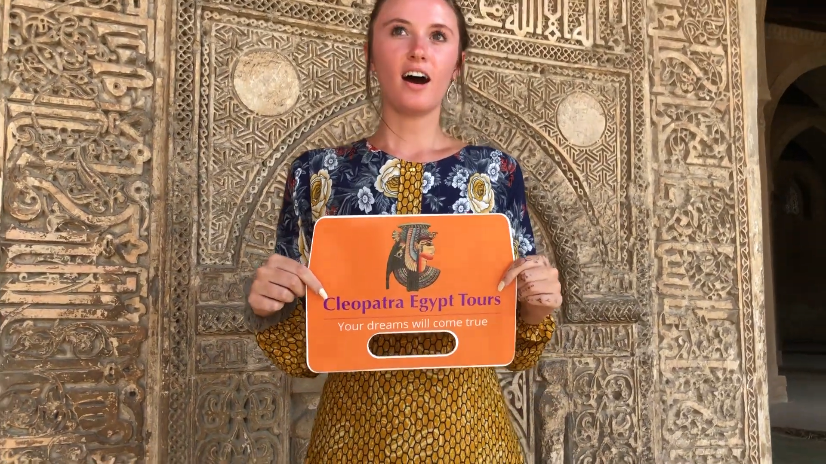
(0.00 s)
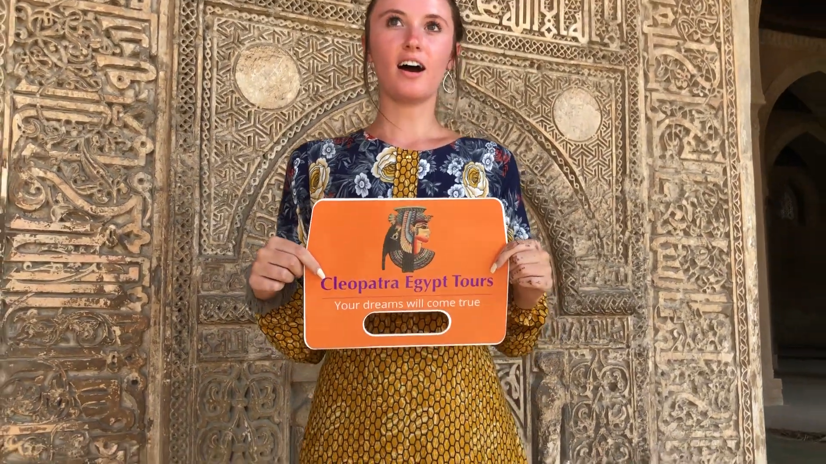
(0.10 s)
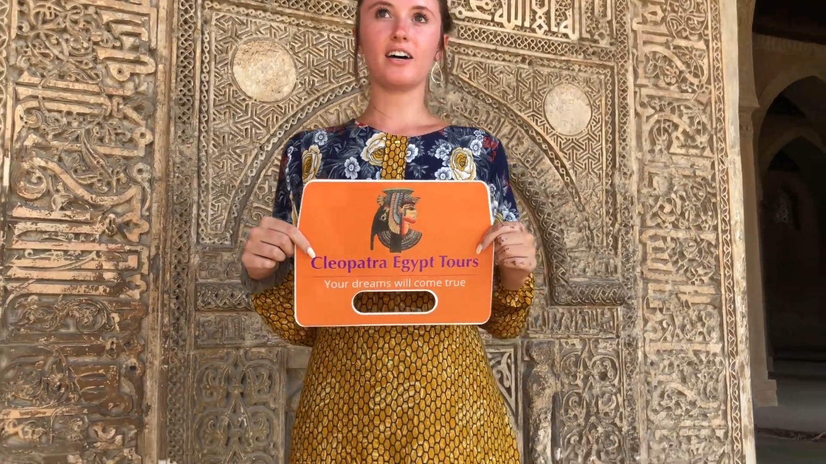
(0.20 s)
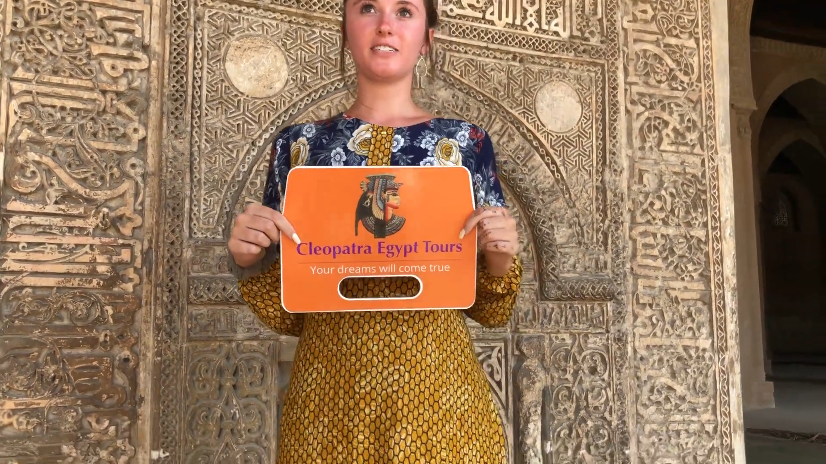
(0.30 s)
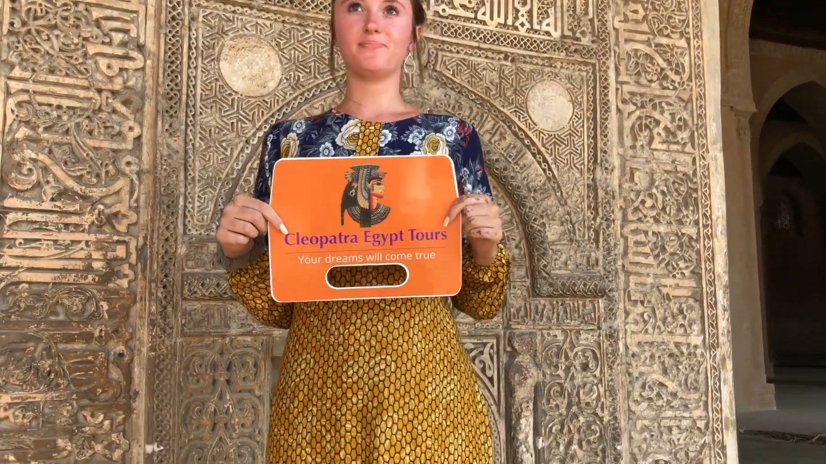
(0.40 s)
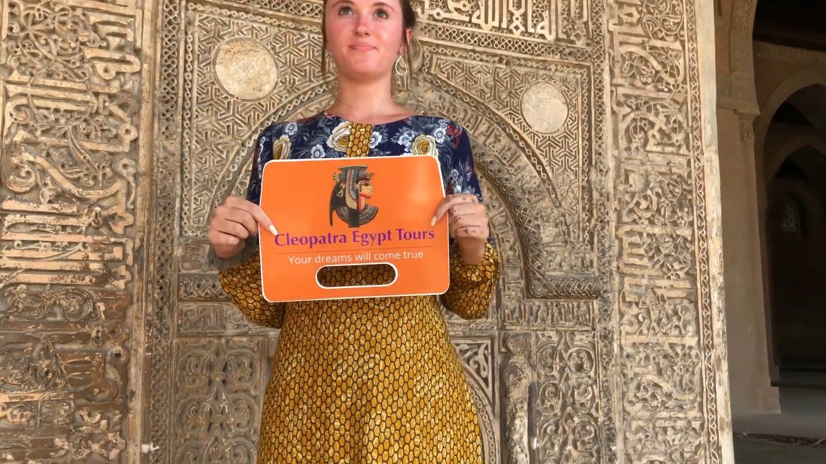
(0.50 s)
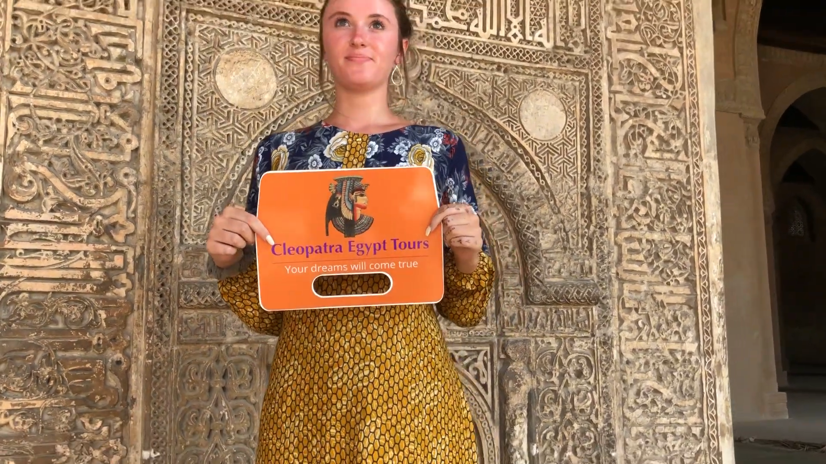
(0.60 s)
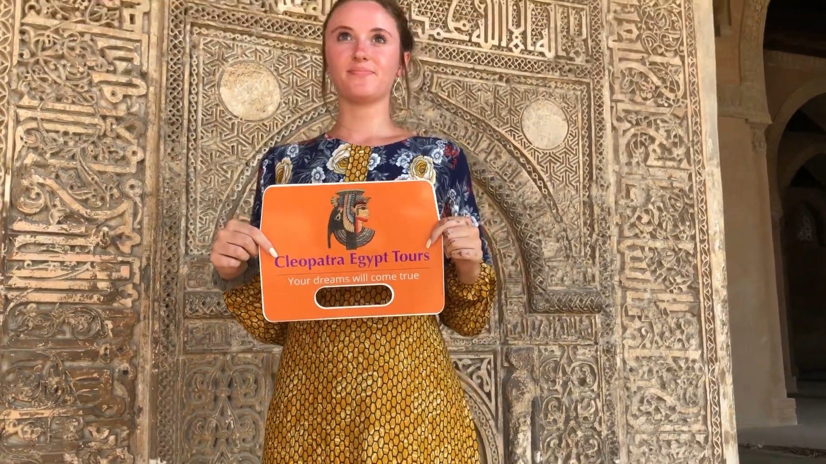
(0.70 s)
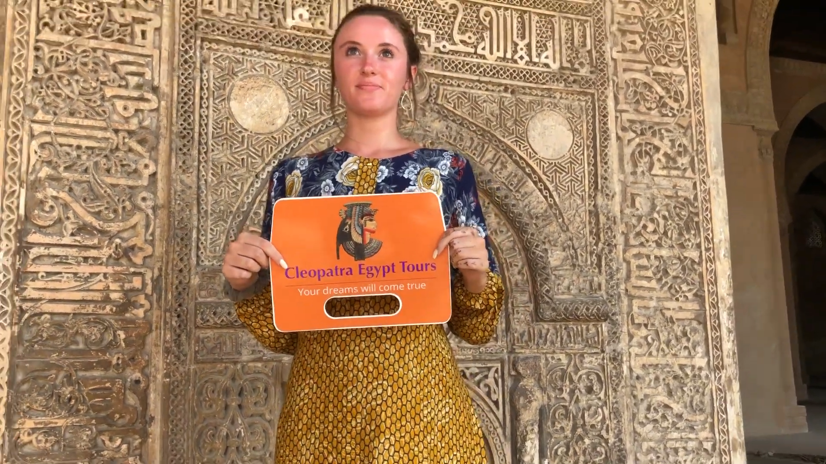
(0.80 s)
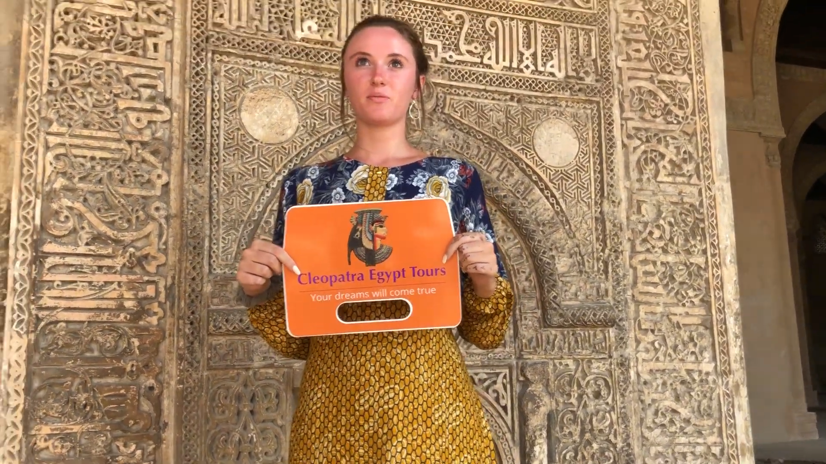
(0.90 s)
Um,
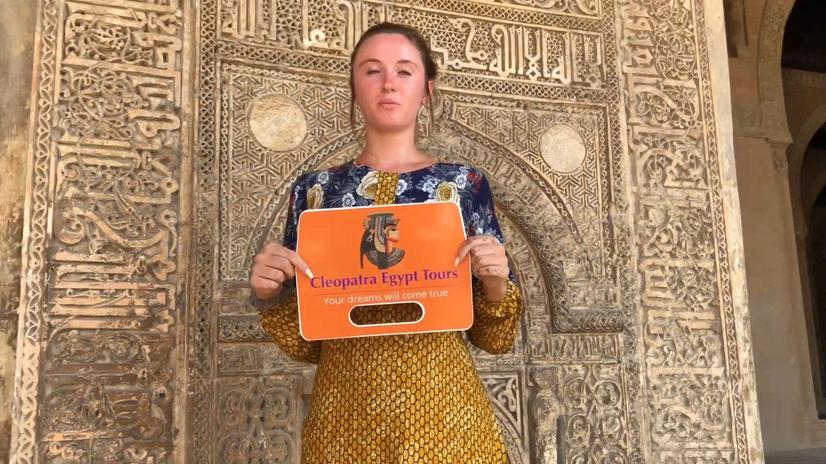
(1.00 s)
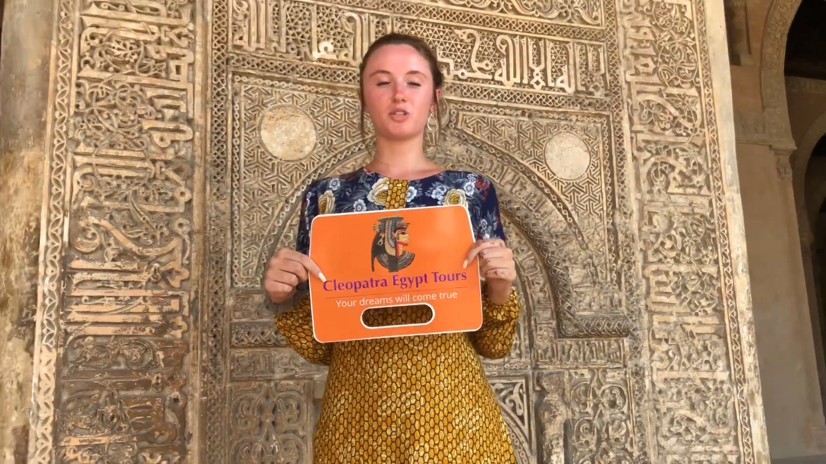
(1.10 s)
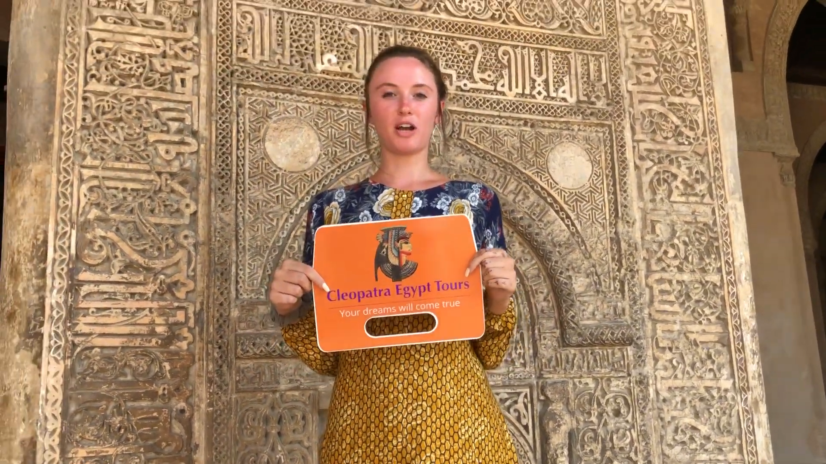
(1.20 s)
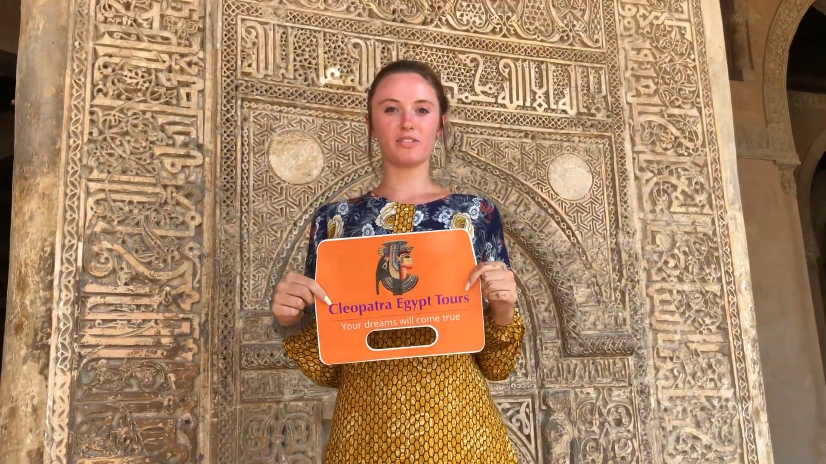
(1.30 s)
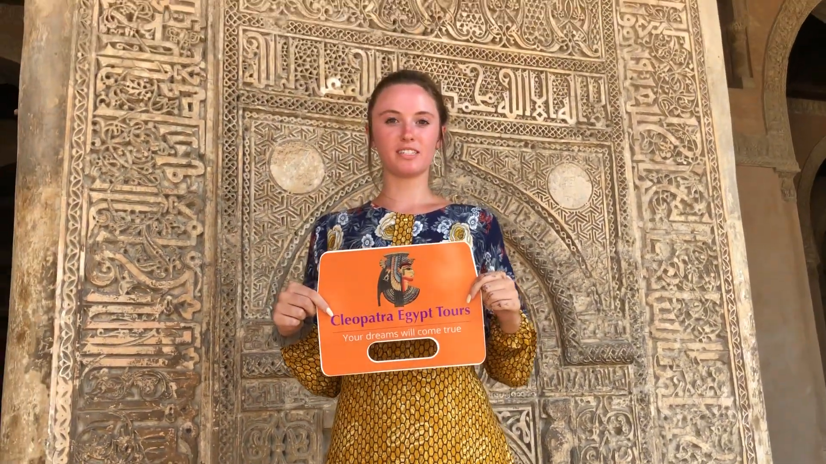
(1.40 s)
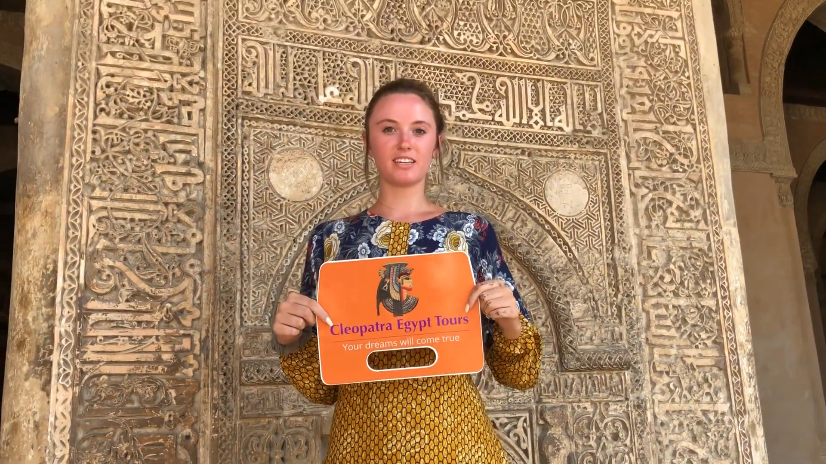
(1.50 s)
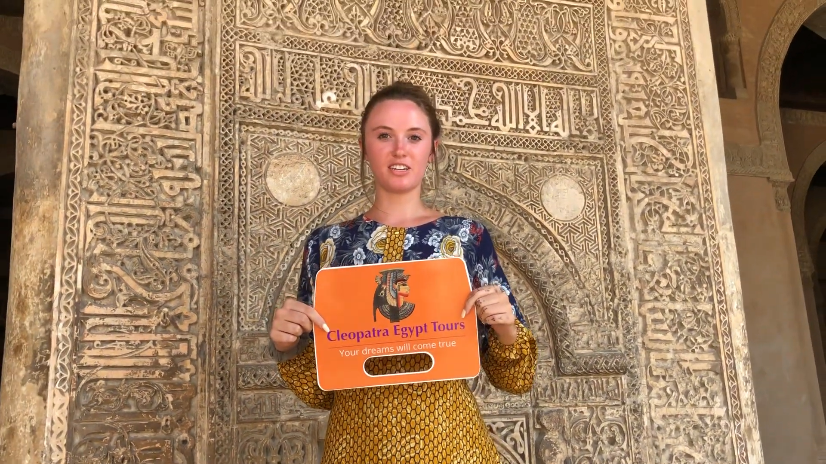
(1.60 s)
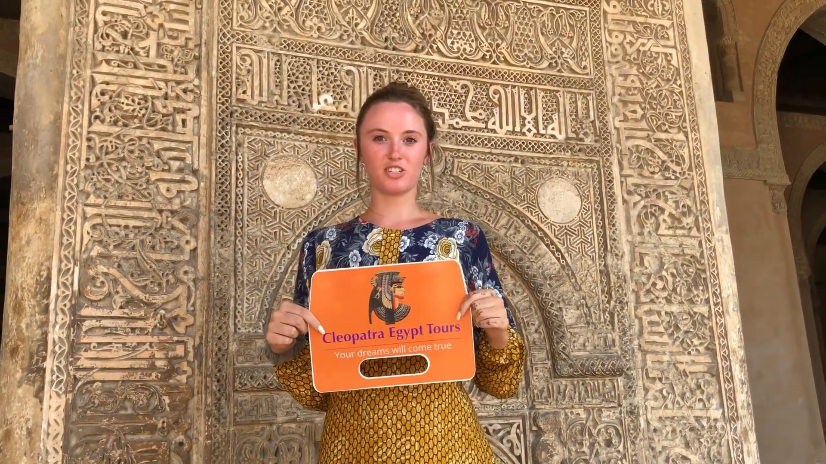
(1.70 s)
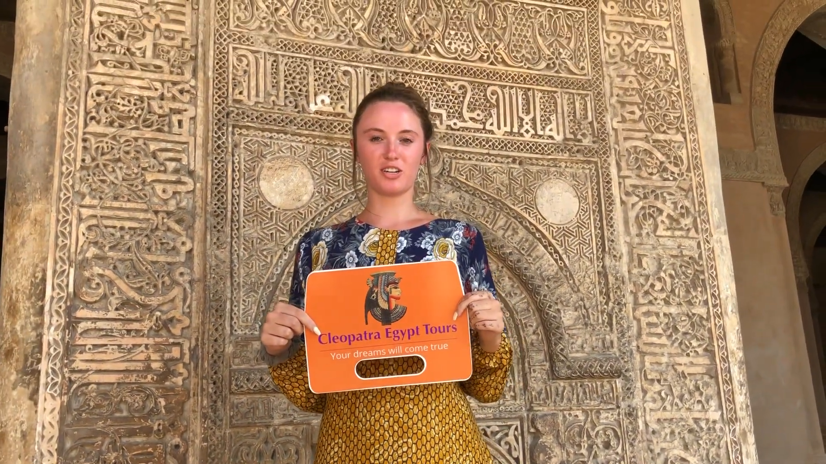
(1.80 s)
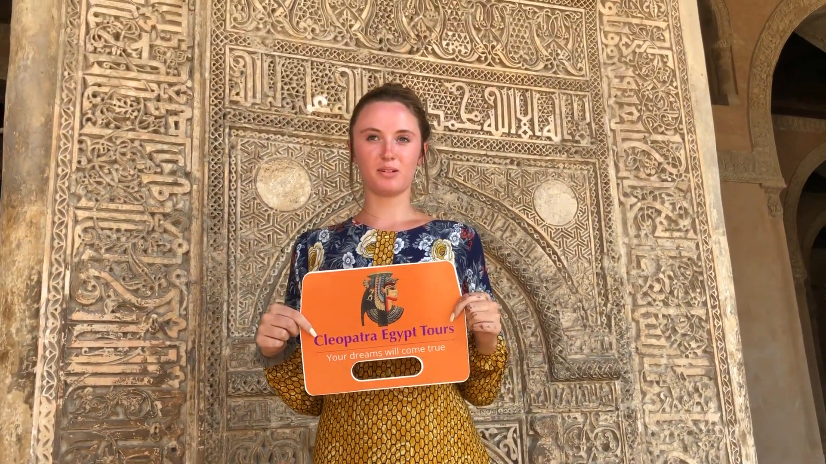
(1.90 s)
we've been traveling to
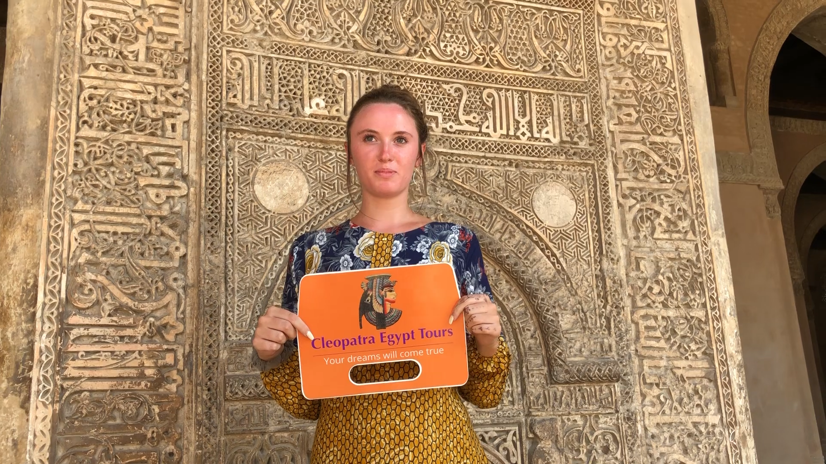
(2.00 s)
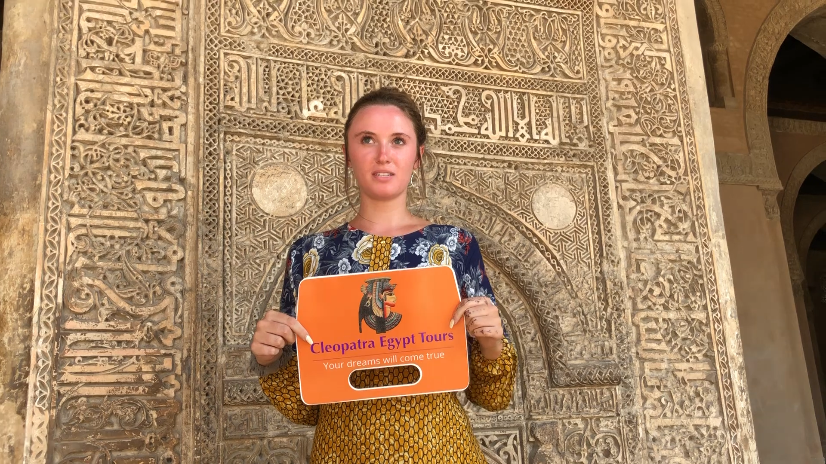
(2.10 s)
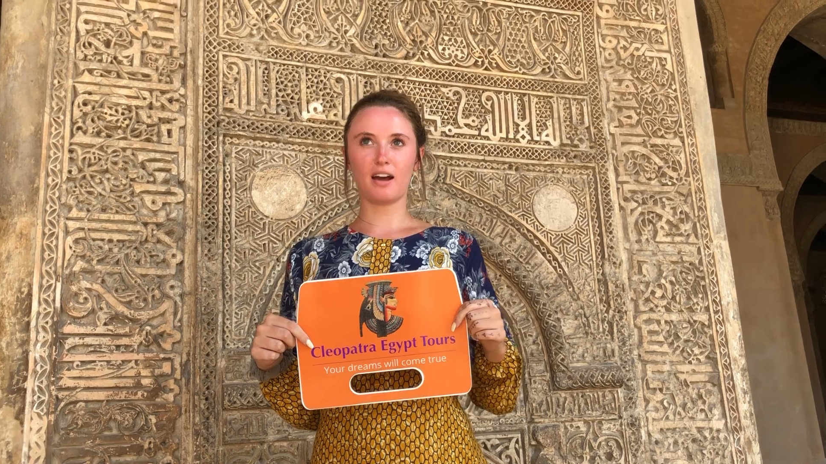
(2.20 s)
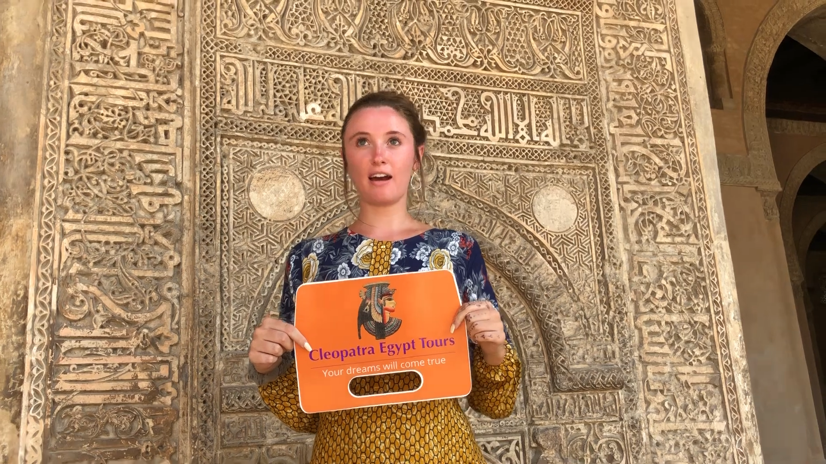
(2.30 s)
Egypt.